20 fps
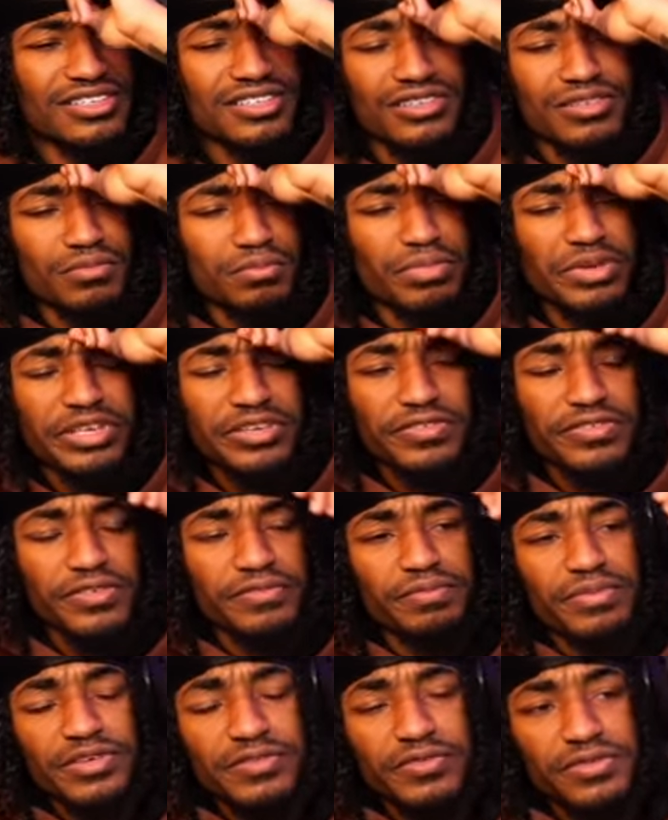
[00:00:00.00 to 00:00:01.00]
Beef. If
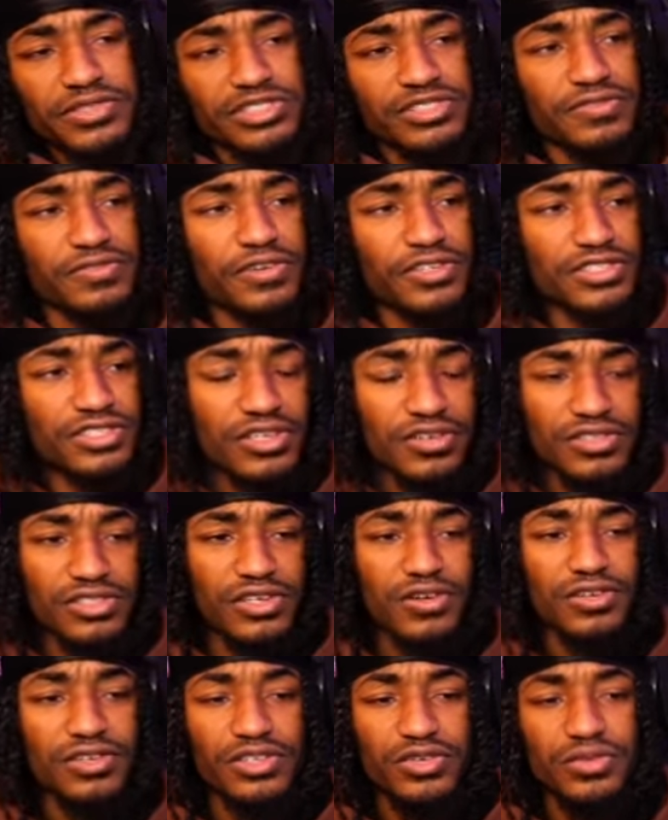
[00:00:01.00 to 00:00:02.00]
Beef was your first
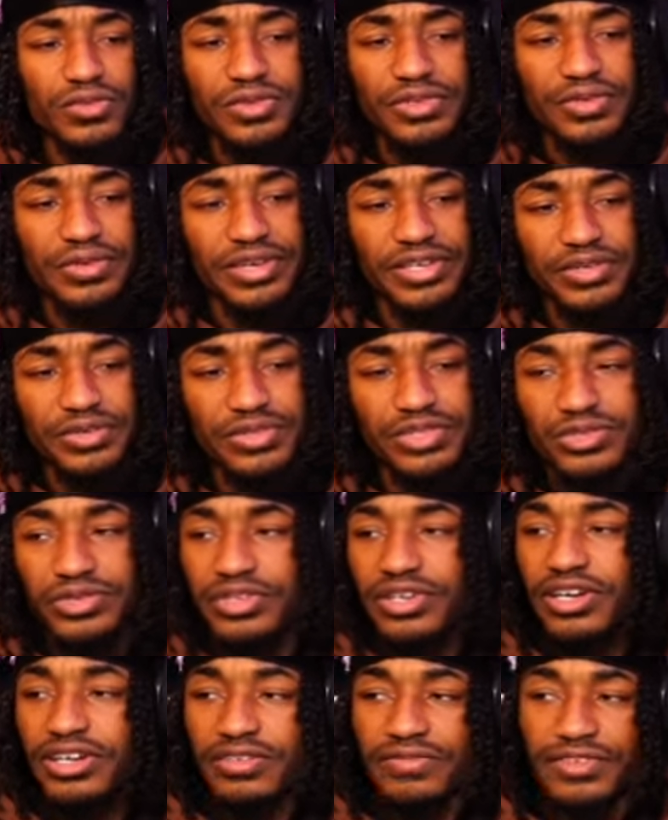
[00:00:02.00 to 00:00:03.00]
song, you too
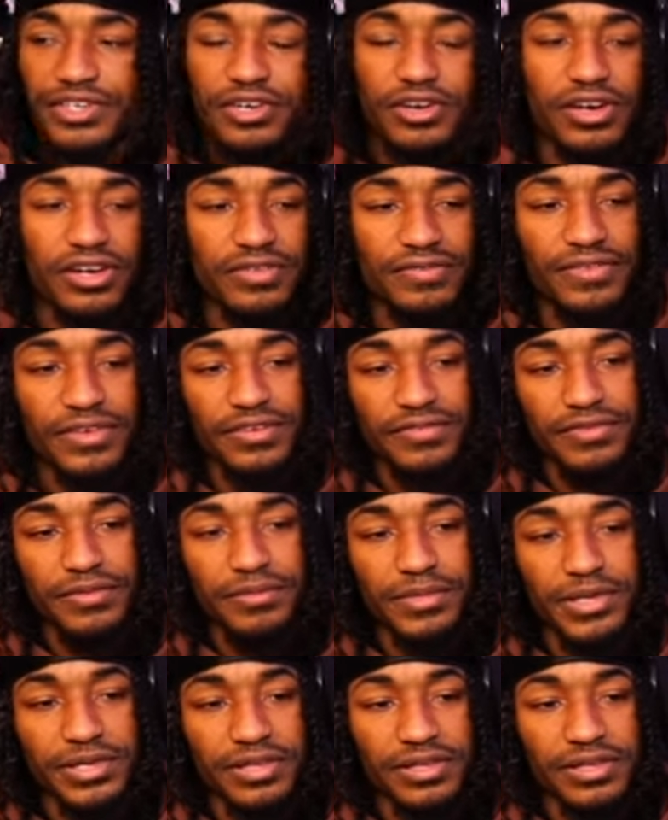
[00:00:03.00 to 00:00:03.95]
young of a Cardi fan for me.